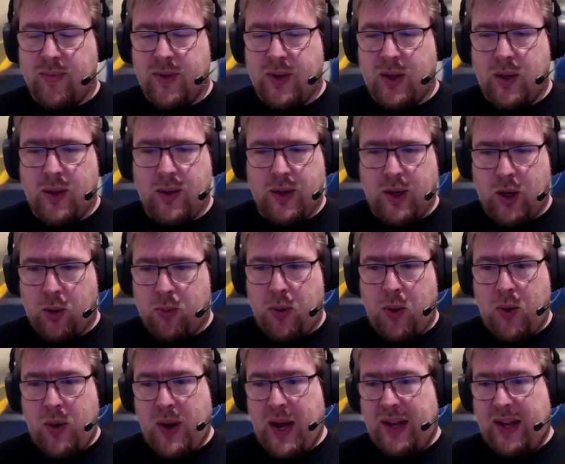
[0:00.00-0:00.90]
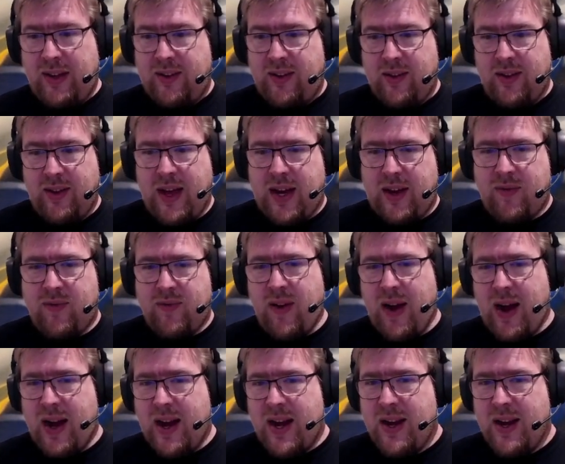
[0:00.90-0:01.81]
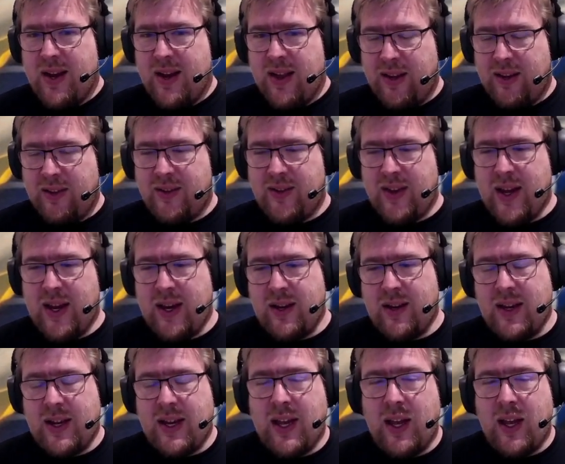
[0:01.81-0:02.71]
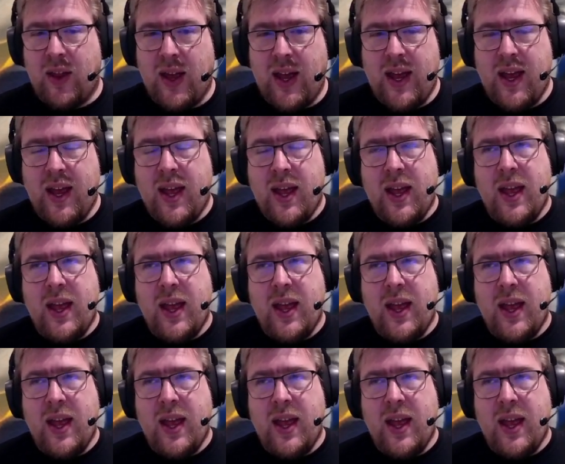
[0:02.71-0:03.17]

your opponent has to like fight into this thing to kill it.